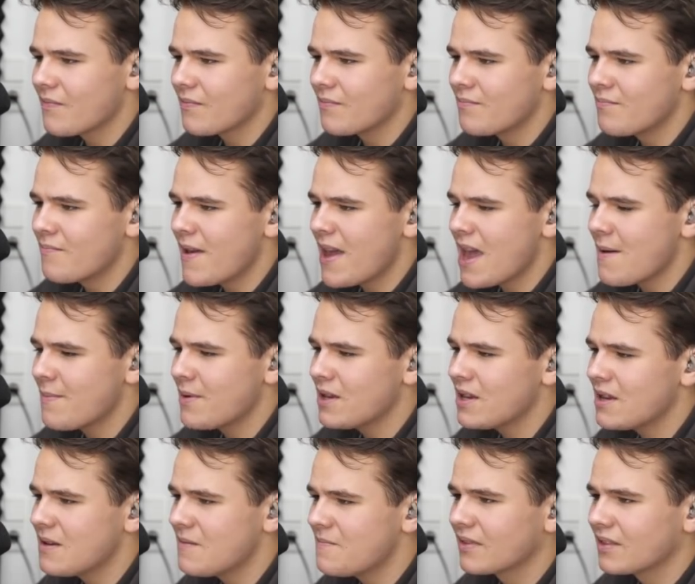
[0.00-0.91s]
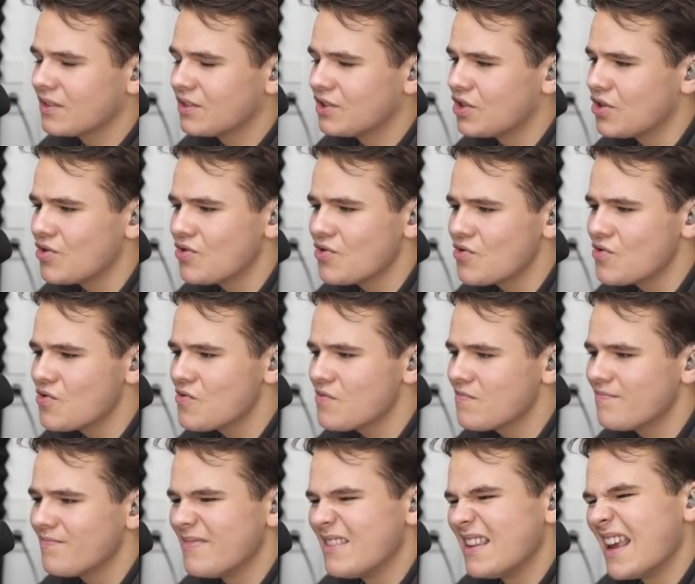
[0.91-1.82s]
maybe
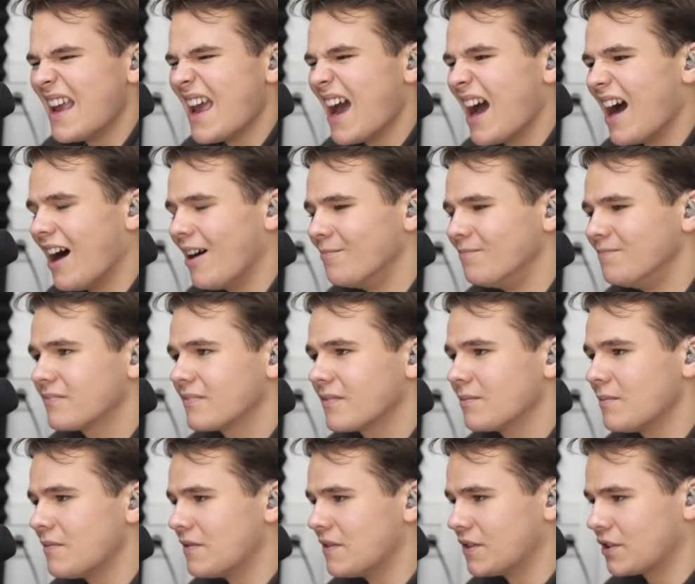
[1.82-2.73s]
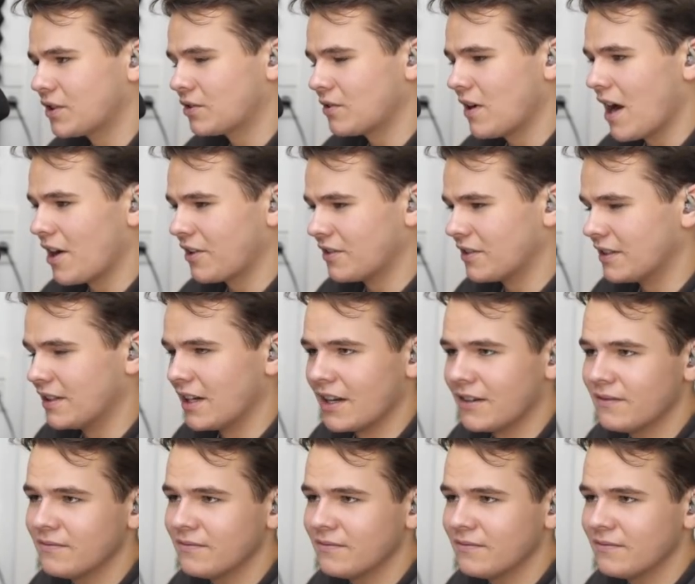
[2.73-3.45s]
too, yeah. Just crashed again.